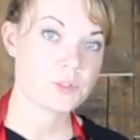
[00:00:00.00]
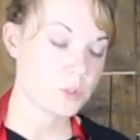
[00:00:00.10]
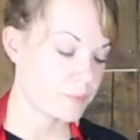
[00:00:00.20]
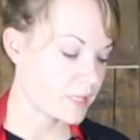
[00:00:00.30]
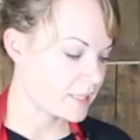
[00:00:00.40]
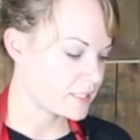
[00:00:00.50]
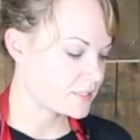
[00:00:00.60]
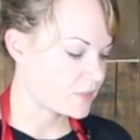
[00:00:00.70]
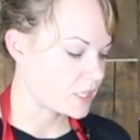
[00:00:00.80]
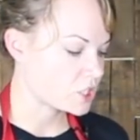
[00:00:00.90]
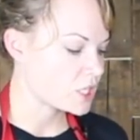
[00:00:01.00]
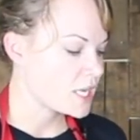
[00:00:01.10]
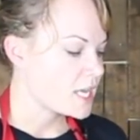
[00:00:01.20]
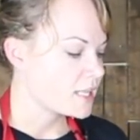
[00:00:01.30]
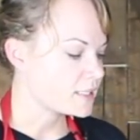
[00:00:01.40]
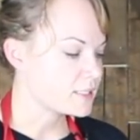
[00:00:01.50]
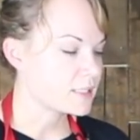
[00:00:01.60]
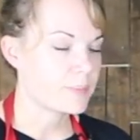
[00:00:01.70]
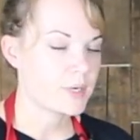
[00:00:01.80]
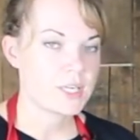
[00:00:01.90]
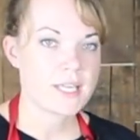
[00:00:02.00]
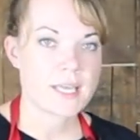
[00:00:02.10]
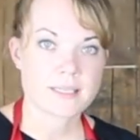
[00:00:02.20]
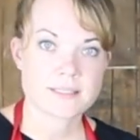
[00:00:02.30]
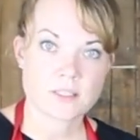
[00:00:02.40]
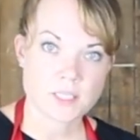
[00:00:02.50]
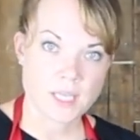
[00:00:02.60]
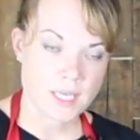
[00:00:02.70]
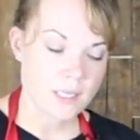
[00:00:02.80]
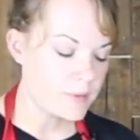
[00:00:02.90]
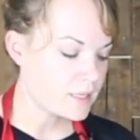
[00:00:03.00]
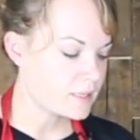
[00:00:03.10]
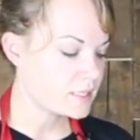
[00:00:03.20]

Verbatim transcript: to apply this finish. This is the Purdy XL Cub.